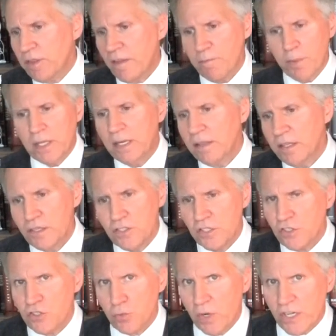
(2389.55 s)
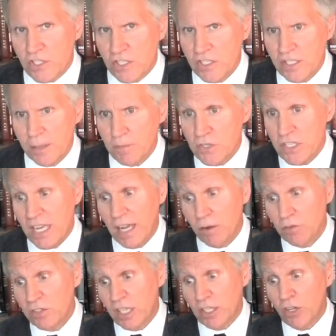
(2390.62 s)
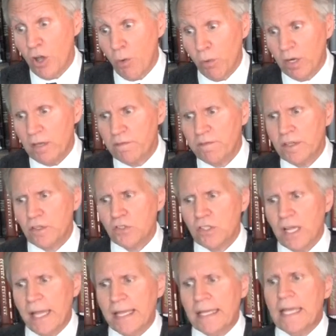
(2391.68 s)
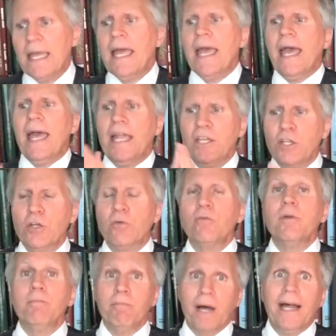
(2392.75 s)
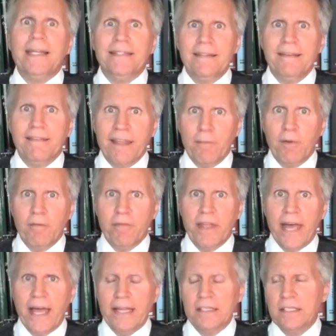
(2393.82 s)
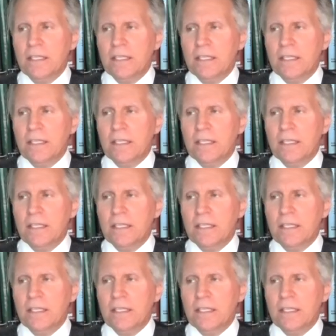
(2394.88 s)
They've been in these situations themselves. They know what it feels like, and you're reminding them of that.